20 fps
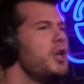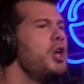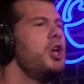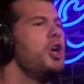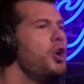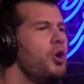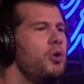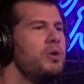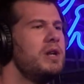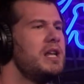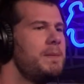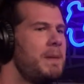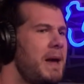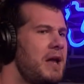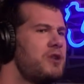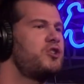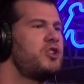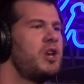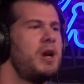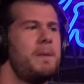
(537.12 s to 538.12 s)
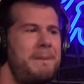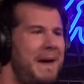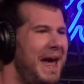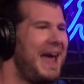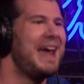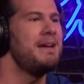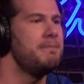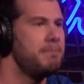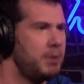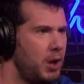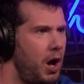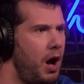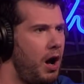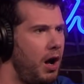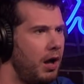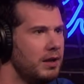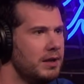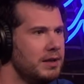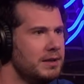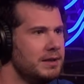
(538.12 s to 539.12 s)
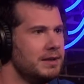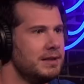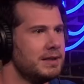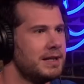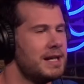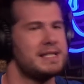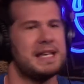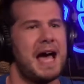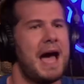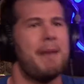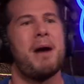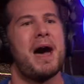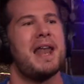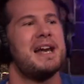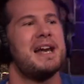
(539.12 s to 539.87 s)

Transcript: of you need to be interested in paintball because I'm